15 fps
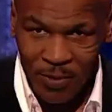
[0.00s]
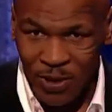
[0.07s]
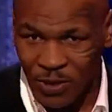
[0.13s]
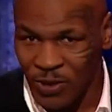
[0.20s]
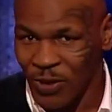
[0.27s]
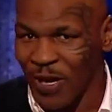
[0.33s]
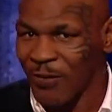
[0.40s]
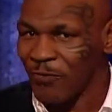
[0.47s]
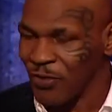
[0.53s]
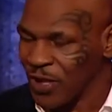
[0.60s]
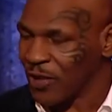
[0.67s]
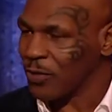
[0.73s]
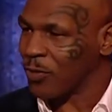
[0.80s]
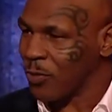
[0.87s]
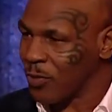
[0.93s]
Well, you know, I've
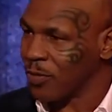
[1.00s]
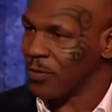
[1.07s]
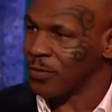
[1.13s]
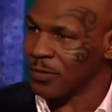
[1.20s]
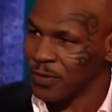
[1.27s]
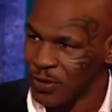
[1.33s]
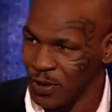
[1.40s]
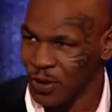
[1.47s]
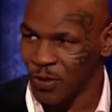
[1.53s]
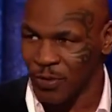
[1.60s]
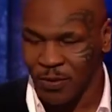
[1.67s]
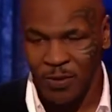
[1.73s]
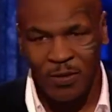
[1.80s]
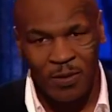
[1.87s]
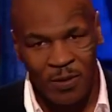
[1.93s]
been, you
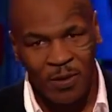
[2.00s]
know,